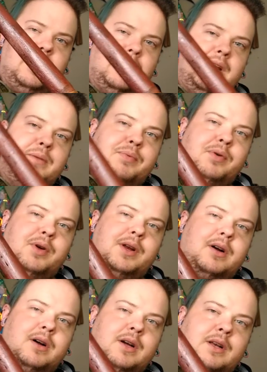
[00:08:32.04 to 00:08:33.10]
and he
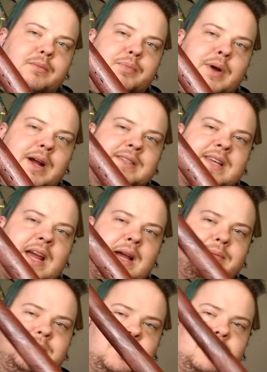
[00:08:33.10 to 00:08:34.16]
put on brass
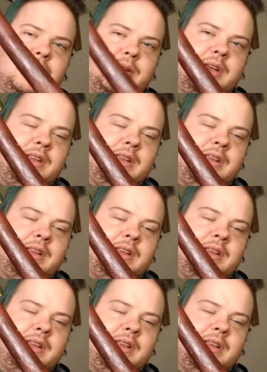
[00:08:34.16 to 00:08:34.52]
caps on the,